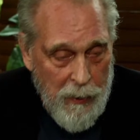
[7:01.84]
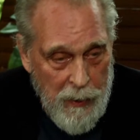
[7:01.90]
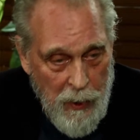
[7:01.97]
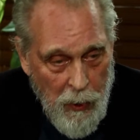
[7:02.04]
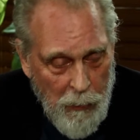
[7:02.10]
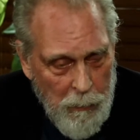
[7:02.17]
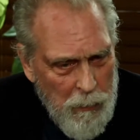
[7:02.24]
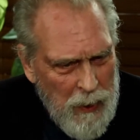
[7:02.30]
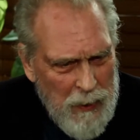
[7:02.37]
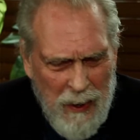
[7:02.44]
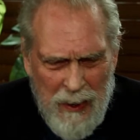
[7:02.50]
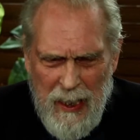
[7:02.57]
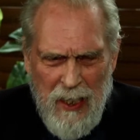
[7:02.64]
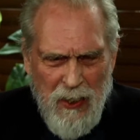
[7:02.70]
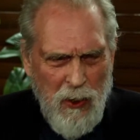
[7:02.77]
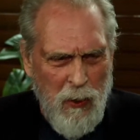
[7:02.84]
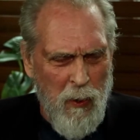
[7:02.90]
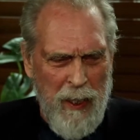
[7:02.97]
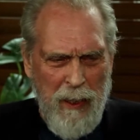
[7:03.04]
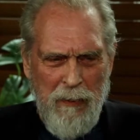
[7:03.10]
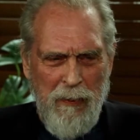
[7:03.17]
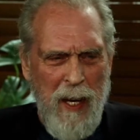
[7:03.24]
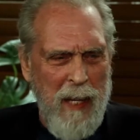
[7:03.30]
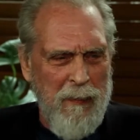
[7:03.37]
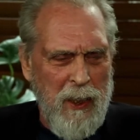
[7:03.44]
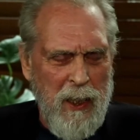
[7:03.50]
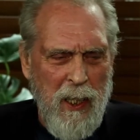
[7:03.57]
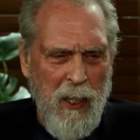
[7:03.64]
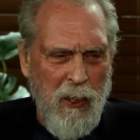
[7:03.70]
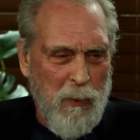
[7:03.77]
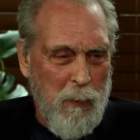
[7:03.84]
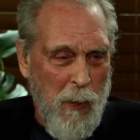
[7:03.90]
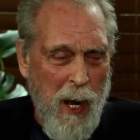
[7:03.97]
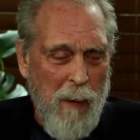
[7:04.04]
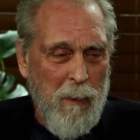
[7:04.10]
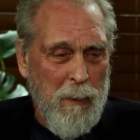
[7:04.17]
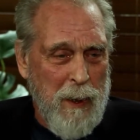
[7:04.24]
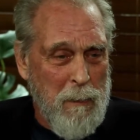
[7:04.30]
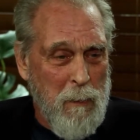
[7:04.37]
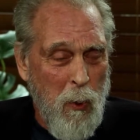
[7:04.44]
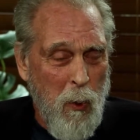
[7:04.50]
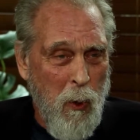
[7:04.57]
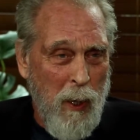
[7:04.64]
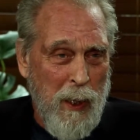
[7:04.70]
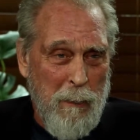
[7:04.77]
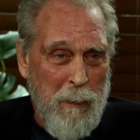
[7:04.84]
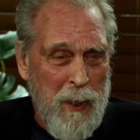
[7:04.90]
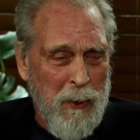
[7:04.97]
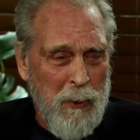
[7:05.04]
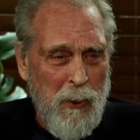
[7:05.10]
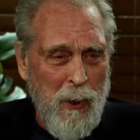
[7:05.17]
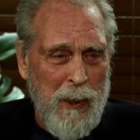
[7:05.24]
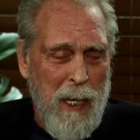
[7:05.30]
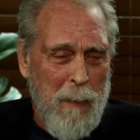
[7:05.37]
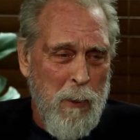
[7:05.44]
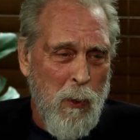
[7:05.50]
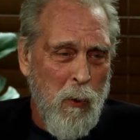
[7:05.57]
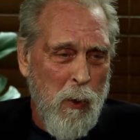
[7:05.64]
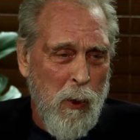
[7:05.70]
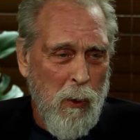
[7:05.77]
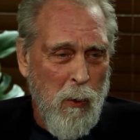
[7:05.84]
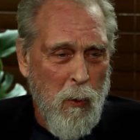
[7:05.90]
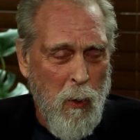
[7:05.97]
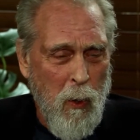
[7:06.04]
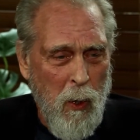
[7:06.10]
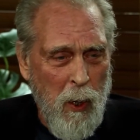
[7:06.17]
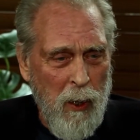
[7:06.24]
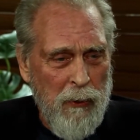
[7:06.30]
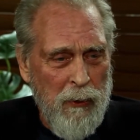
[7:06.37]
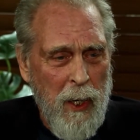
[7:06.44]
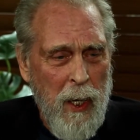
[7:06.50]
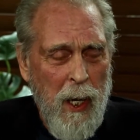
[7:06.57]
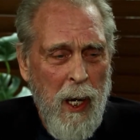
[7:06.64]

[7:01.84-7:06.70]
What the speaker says: least 25 years, probably more. He'd been through a couple world wars.